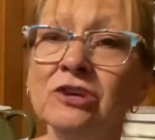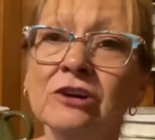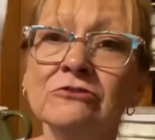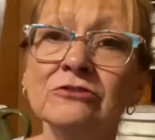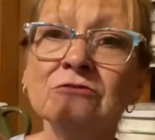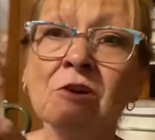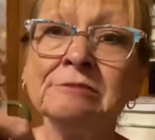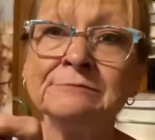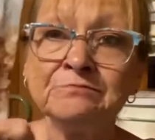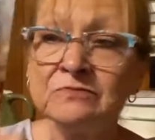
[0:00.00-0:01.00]
yogurt.
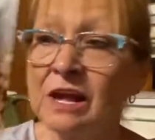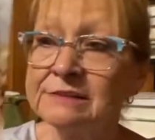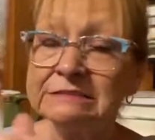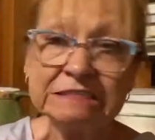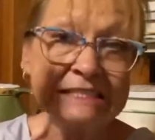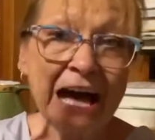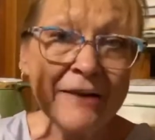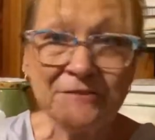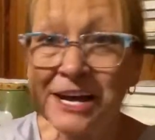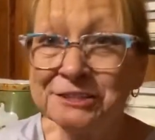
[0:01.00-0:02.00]
So I
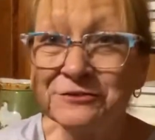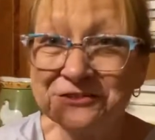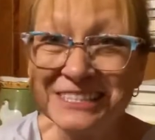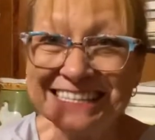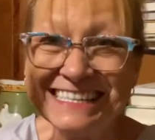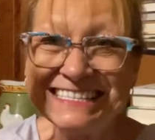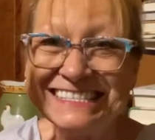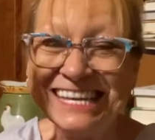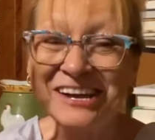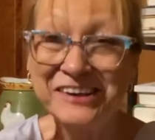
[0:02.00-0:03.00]
vouch for
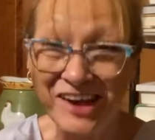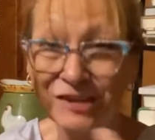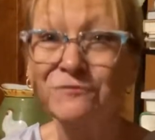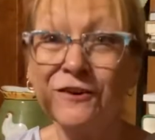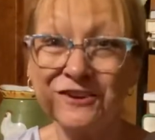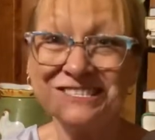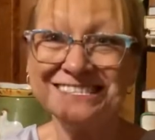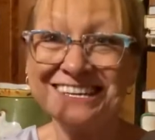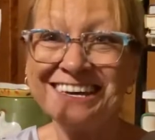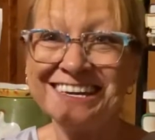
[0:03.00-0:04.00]
these as far as
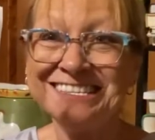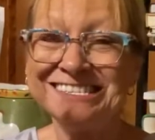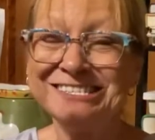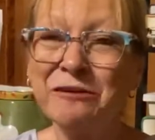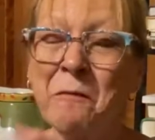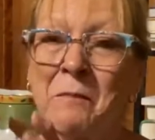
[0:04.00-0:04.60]
taste.